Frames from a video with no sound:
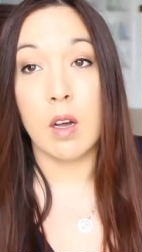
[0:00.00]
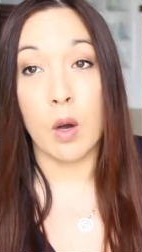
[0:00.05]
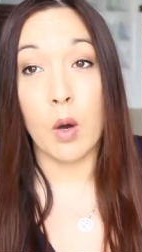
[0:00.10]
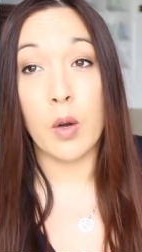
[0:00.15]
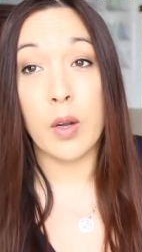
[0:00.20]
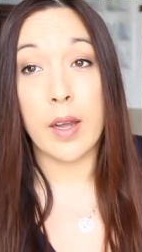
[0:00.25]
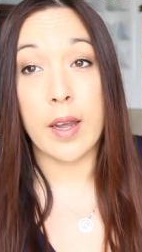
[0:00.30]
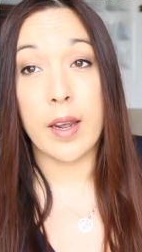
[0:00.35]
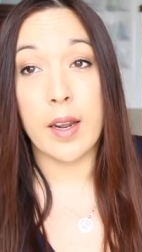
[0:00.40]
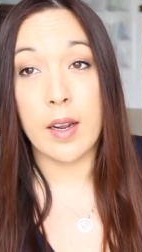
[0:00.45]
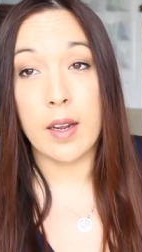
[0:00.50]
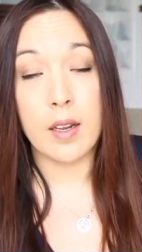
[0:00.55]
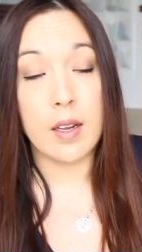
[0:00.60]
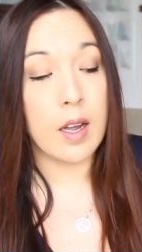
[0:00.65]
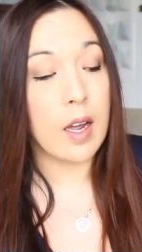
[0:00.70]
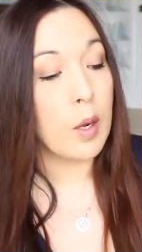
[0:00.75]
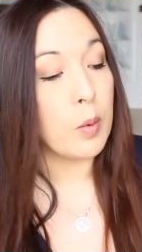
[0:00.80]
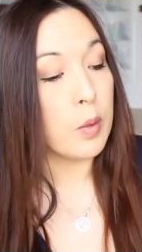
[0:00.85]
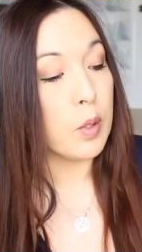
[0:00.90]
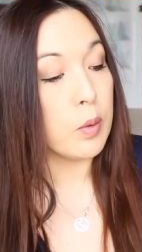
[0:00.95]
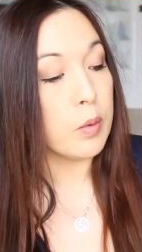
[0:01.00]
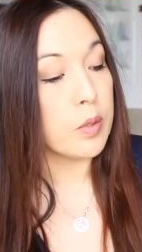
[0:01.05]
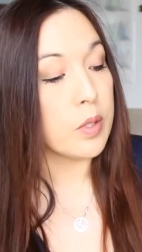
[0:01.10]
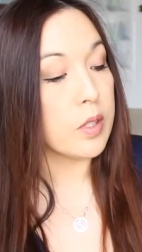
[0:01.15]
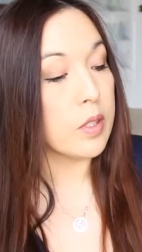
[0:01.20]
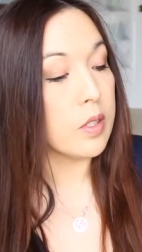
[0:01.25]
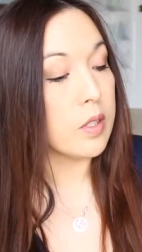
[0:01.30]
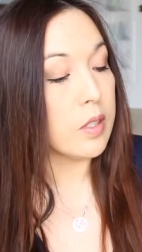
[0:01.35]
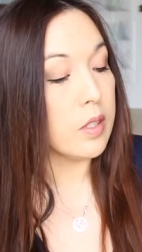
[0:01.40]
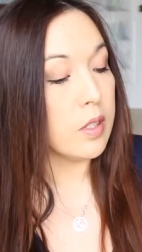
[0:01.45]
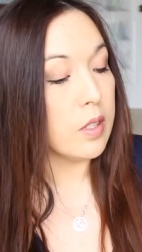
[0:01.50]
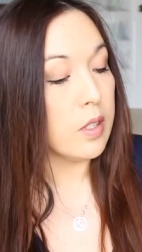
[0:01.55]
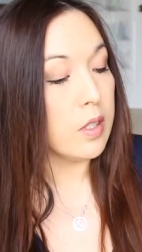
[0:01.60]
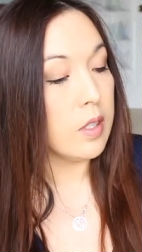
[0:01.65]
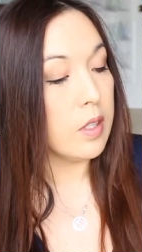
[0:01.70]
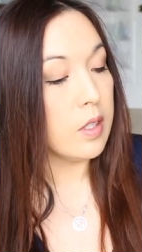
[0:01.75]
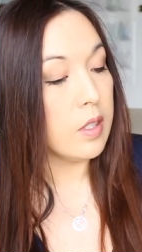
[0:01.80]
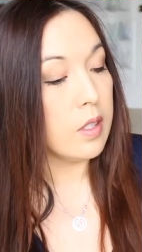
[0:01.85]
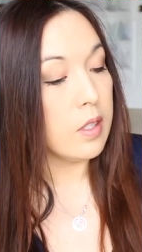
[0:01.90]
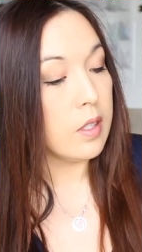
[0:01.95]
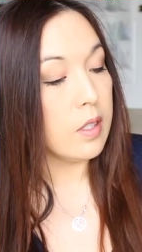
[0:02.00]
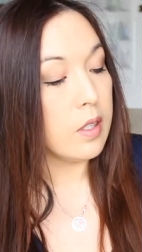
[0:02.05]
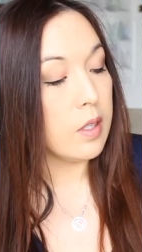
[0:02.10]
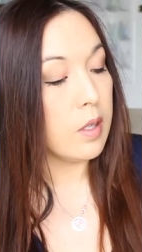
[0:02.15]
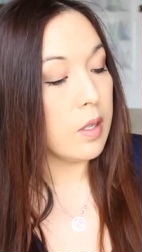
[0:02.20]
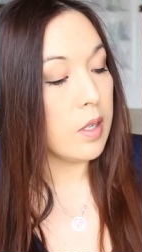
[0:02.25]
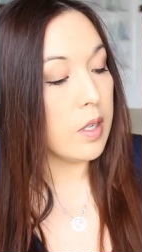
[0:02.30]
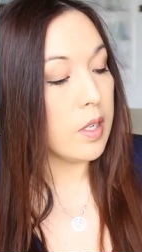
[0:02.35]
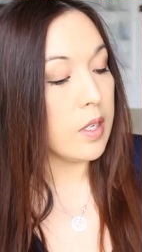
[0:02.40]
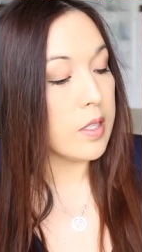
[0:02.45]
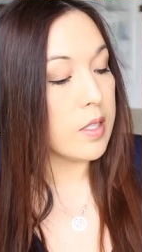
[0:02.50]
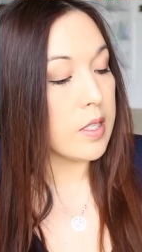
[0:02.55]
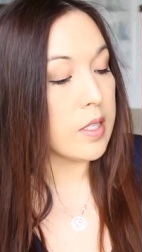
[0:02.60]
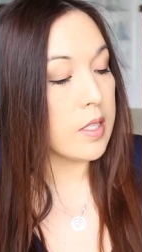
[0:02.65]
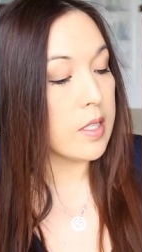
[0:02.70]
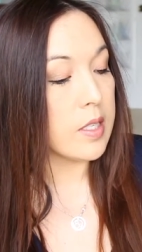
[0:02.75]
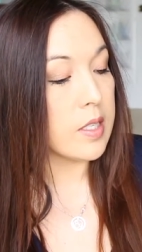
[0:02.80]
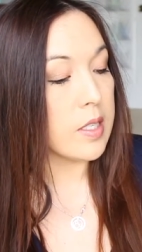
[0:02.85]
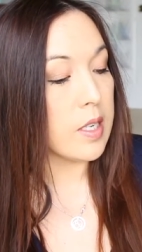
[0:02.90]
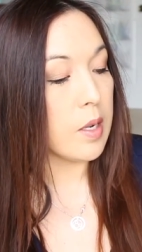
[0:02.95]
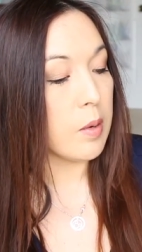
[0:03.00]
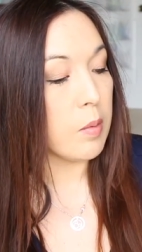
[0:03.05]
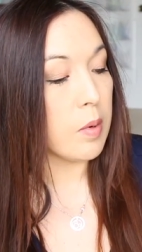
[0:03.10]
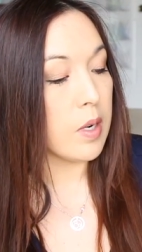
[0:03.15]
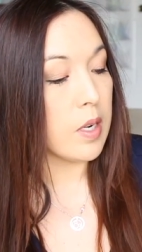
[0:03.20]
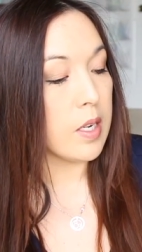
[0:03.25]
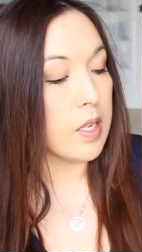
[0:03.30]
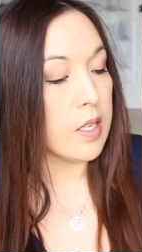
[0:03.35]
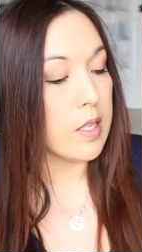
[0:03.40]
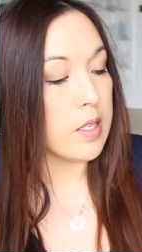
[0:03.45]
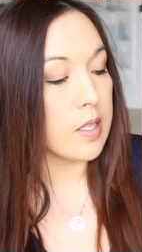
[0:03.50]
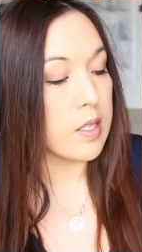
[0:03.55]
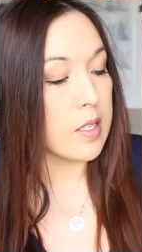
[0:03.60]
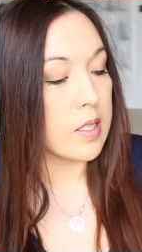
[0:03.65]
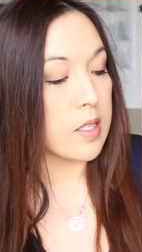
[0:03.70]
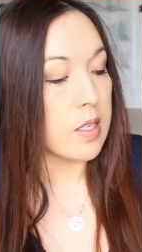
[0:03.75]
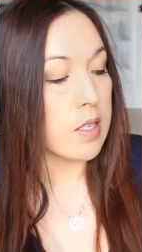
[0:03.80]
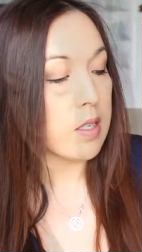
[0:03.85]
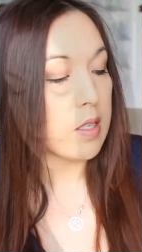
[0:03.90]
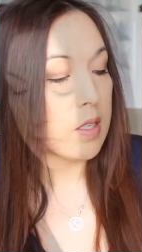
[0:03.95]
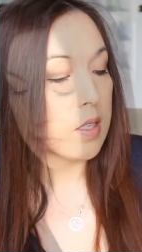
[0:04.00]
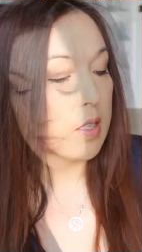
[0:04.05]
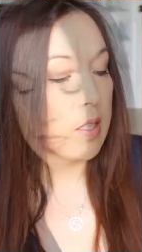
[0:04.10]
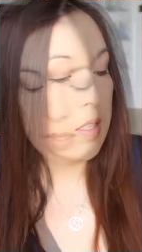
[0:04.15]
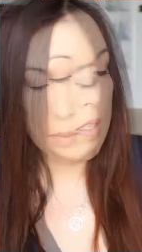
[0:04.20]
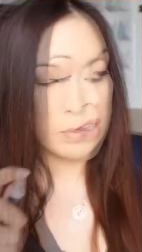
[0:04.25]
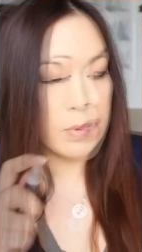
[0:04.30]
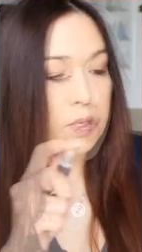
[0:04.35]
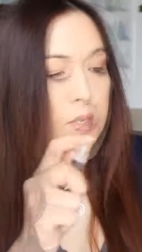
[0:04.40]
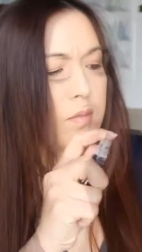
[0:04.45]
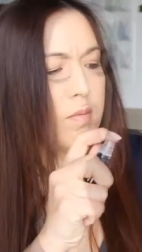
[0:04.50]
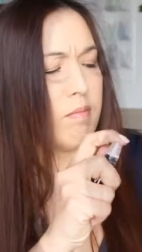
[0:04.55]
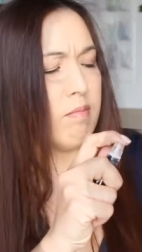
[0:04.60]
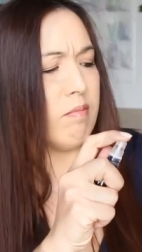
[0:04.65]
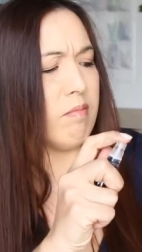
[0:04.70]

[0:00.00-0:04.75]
Okay, I won't. It doesn't say what it is, it is but